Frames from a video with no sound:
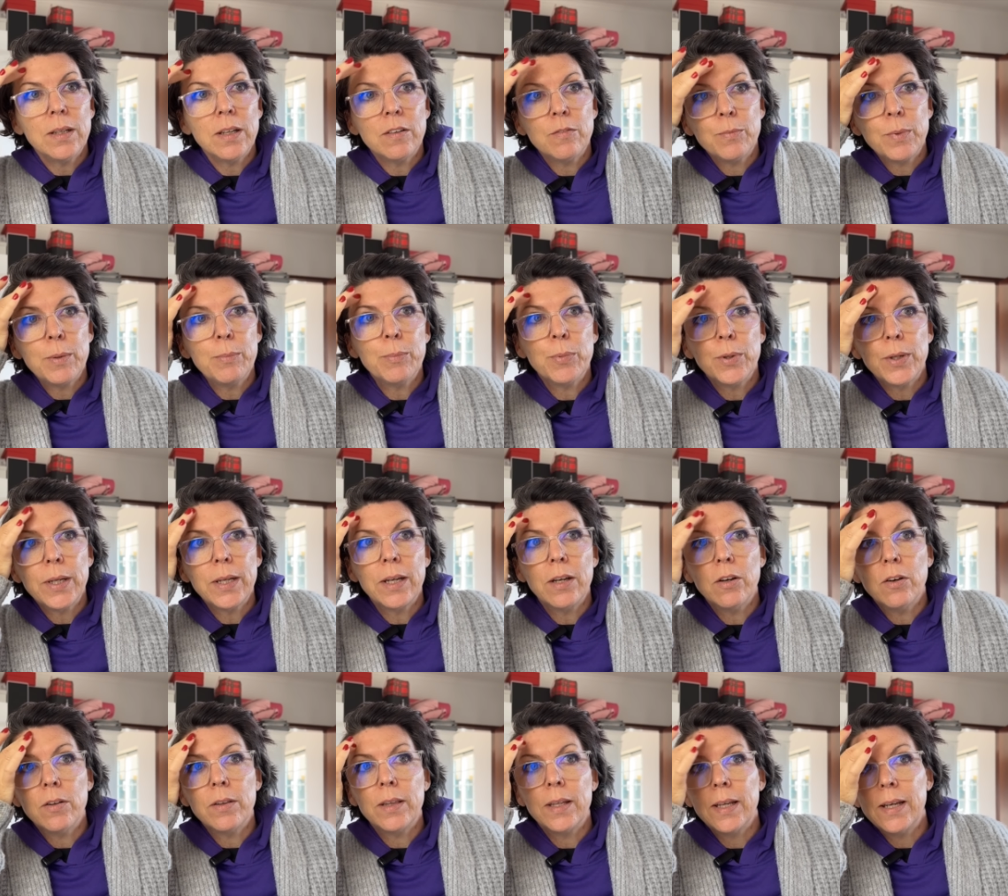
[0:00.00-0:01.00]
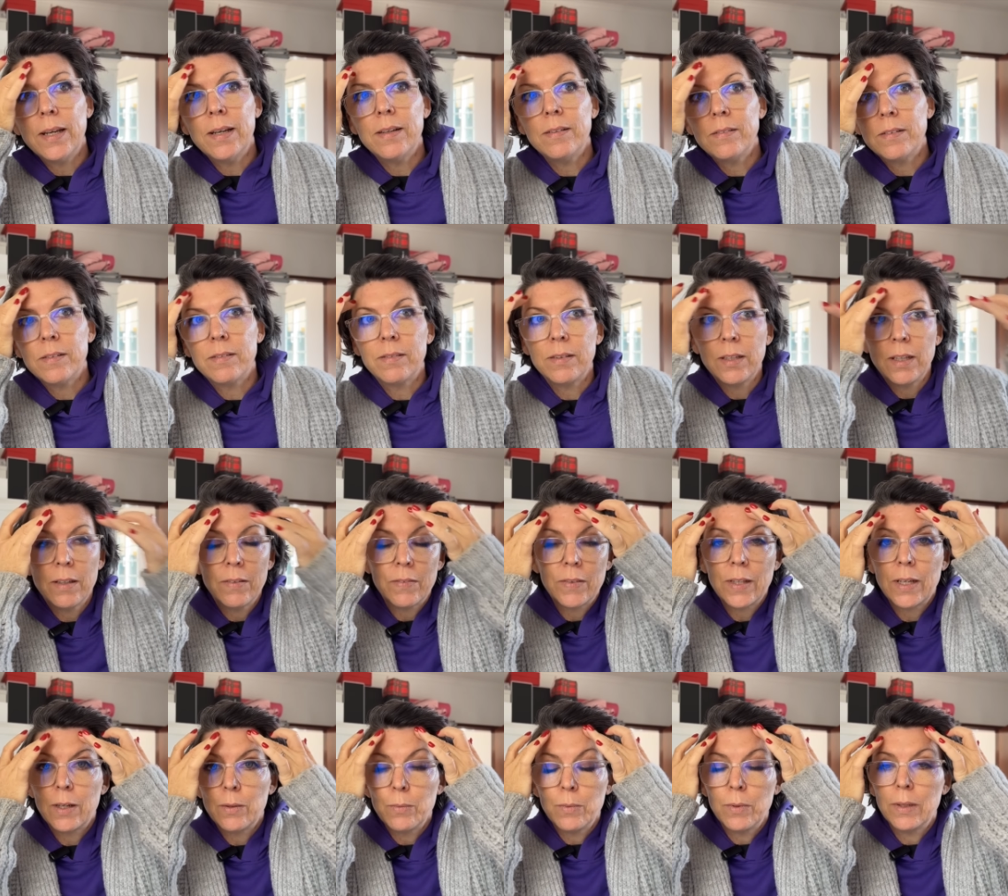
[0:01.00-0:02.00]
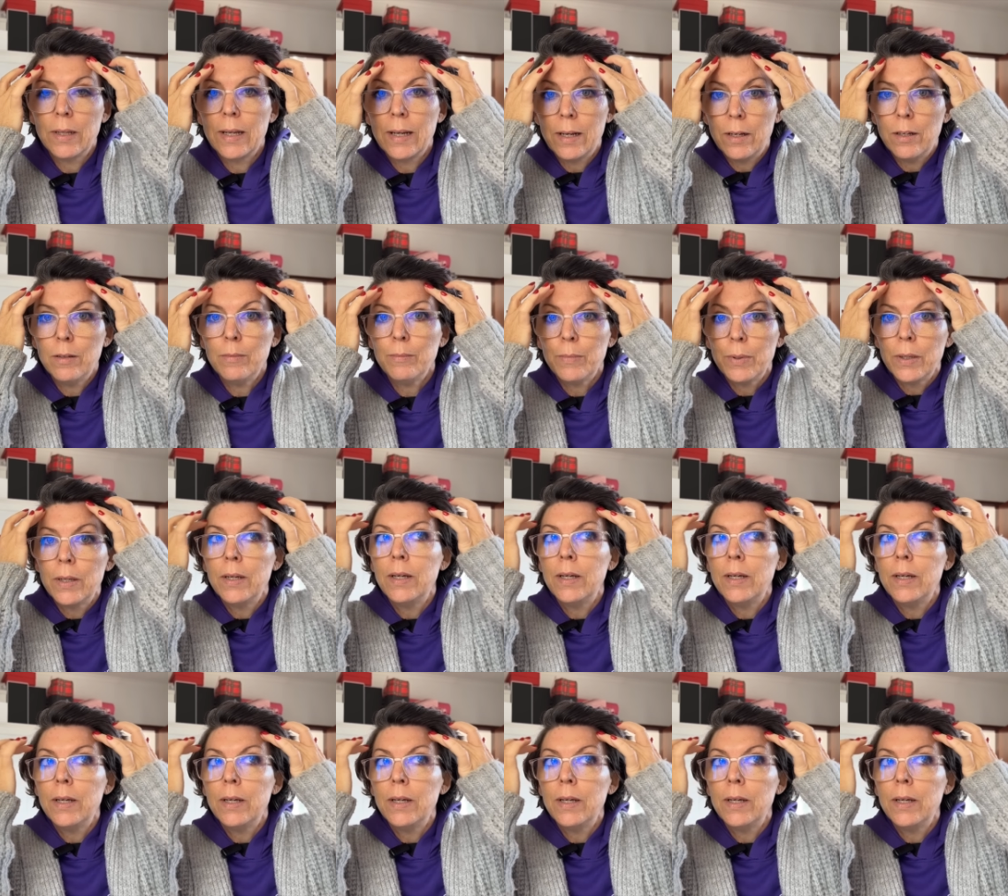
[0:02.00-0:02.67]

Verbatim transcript: I've been putting it on there to see if that will help.